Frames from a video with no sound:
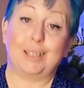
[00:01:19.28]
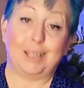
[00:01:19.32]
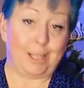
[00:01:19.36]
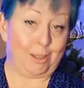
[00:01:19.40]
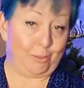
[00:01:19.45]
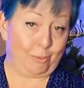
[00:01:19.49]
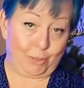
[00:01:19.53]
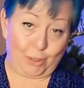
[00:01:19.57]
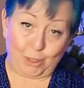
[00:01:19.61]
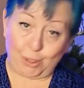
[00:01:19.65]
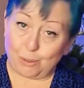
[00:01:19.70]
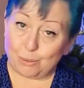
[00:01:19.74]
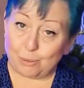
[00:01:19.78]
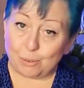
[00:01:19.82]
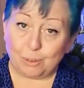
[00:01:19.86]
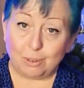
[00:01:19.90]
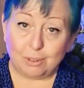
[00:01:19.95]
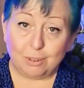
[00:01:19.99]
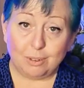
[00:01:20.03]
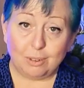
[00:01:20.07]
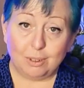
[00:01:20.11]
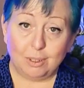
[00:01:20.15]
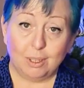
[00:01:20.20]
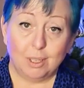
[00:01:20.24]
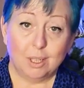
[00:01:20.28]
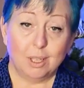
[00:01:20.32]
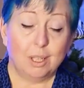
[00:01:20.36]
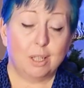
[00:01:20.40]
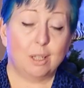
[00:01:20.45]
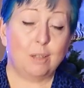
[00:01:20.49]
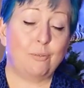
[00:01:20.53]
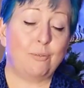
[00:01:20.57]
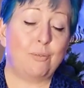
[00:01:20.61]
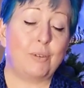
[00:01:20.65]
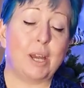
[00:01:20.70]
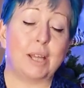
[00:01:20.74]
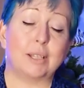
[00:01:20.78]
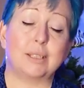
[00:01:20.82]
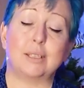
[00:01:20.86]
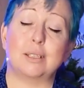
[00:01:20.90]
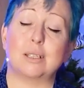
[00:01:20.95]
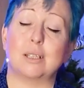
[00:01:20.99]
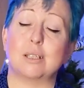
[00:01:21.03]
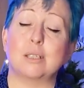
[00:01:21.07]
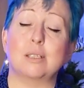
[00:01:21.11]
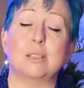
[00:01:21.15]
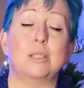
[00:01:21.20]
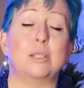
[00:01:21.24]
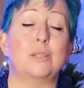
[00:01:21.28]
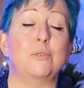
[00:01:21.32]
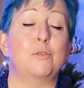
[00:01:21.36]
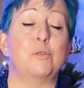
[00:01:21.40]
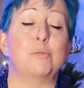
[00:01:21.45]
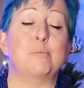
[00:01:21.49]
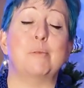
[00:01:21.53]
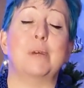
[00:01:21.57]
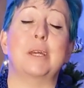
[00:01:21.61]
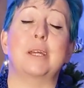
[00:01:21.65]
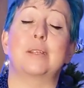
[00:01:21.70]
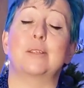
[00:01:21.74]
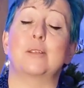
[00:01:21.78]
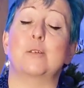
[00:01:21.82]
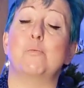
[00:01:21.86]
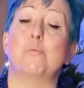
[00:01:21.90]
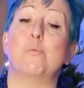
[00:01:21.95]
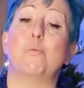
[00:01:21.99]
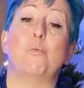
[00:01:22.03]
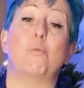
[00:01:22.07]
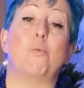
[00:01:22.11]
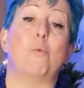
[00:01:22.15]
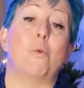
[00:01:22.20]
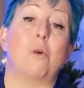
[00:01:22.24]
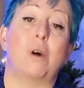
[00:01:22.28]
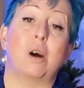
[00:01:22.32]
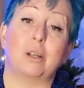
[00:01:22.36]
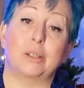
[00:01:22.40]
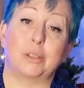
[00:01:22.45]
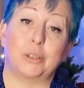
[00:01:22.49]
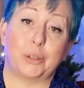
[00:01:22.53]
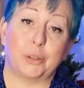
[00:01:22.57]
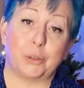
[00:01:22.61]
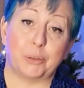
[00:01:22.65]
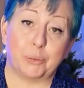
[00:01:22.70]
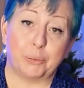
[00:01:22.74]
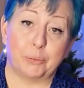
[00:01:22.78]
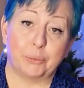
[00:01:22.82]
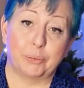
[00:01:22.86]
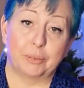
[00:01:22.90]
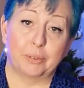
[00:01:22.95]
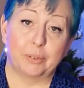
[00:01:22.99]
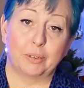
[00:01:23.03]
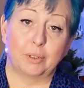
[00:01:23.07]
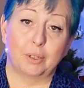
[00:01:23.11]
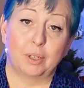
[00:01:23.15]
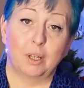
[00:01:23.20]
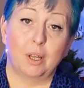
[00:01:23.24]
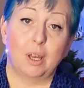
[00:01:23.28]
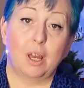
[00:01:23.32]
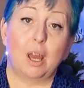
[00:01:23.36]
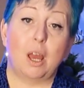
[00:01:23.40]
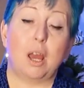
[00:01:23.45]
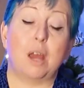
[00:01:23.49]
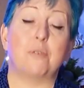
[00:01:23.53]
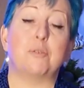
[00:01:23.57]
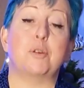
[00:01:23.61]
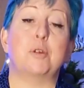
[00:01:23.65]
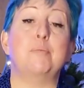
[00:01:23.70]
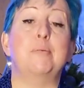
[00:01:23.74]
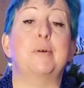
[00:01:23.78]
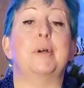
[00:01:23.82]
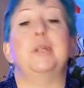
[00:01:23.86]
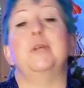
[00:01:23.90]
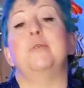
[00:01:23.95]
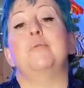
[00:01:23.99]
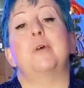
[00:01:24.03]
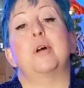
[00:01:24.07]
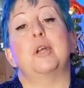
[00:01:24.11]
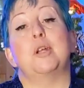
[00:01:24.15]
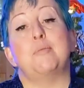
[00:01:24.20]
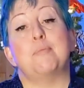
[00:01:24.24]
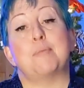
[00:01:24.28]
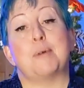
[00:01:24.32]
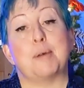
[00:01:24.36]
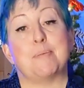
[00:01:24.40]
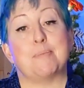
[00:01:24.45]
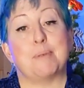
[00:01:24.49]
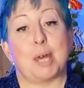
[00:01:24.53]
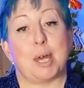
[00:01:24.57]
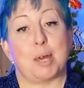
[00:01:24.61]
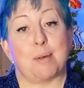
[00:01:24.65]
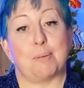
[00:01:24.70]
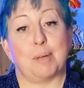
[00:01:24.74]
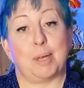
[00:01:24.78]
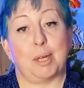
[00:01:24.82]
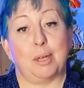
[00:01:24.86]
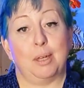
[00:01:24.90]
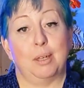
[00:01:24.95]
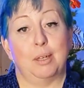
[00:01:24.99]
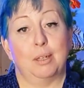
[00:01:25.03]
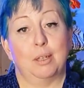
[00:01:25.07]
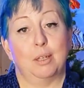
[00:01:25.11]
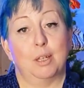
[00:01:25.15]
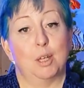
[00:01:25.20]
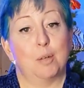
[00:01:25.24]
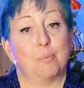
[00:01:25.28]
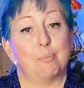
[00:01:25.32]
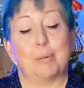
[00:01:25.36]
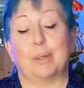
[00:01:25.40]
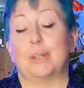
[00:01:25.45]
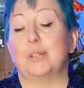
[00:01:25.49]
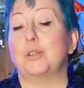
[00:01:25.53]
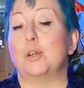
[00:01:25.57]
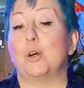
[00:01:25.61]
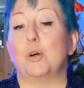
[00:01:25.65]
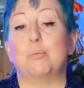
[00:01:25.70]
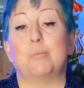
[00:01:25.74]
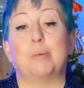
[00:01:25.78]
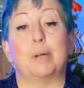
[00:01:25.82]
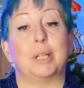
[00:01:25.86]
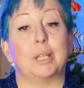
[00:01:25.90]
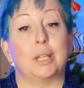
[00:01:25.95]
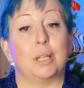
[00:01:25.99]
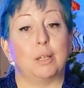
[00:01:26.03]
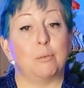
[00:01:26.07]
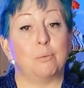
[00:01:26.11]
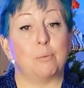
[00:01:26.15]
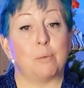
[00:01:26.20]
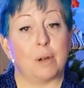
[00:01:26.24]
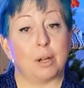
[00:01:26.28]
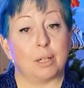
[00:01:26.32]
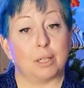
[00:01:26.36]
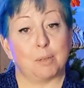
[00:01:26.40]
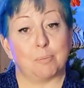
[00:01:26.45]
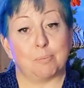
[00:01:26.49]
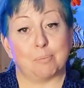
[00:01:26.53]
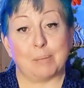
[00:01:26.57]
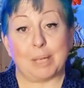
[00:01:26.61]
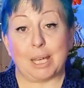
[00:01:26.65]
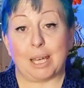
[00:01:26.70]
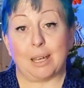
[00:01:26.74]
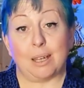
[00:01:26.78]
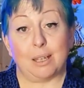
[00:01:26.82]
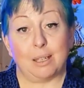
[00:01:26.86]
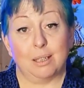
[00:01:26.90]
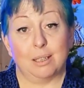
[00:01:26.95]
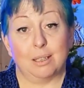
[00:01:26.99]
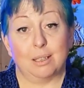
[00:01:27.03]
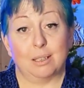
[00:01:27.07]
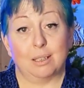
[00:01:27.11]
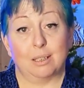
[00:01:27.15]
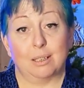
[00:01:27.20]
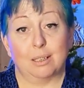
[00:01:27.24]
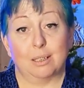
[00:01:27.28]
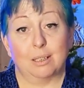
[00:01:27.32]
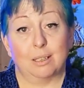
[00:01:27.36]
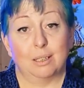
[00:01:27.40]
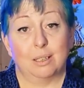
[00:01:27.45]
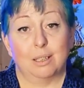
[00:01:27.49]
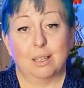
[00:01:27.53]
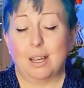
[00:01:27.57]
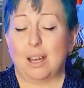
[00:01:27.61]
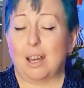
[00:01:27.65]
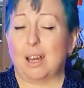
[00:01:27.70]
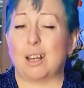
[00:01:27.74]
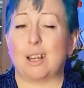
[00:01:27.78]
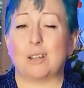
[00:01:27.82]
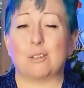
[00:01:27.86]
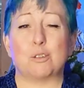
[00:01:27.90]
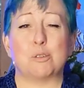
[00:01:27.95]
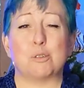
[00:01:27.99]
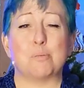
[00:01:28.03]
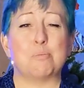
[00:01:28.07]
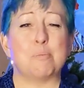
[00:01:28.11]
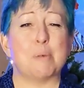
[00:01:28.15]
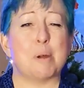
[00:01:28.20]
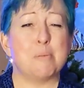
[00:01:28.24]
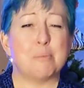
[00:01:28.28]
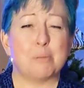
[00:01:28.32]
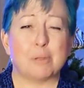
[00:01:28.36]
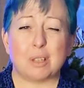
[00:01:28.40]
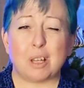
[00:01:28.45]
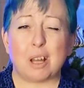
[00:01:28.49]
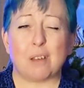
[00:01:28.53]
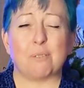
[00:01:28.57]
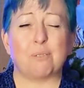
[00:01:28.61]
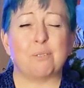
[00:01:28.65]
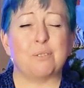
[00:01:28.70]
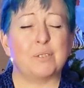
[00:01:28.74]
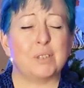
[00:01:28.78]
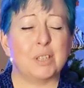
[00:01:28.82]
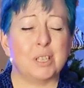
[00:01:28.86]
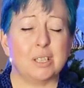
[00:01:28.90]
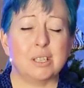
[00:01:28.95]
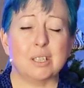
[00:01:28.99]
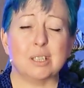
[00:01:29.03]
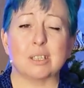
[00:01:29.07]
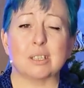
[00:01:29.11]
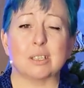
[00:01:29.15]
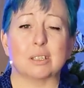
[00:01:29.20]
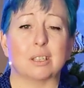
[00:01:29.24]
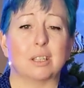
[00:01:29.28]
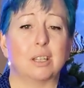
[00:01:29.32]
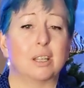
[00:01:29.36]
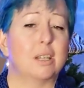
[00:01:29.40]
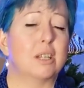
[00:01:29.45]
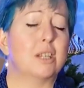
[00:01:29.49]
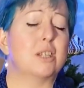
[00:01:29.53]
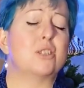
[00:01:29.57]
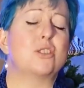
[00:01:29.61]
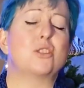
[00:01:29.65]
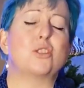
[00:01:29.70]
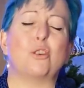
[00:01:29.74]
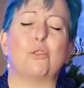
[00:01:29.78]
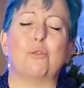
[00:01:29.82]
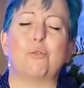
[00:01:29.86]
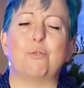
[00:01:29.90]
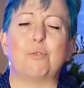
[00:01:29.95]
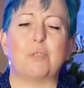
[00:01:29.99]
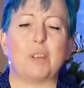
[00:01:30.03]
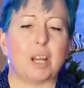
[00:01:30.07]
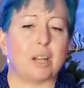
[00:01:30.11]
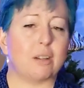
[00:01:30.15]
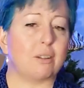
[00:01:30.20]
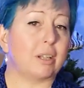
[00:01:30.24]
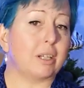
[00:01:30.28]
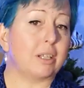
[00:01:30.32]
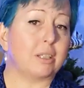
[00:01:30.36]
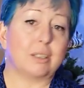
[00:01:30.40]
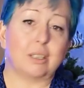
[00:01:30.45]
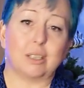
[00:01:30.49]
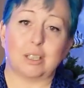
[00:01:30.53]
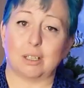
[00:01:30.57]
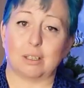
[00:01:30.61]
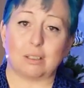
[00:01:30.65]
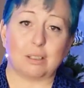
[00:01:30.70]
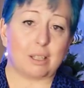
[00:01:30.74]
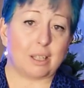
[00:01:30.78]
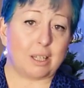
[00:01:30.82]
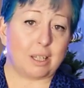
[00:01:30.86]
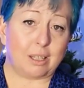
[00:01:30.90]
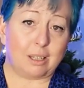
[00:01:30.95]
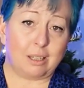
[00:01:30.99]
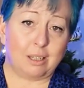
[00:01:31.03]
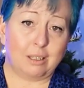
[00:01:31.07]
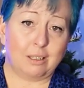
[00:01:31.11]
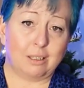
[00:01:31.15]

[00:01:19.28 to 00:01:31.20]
love you. In fact, it doesn't even make them want you. Everybody wanted my baby, but nobody wanted me. And I remember that feeling so very clearly.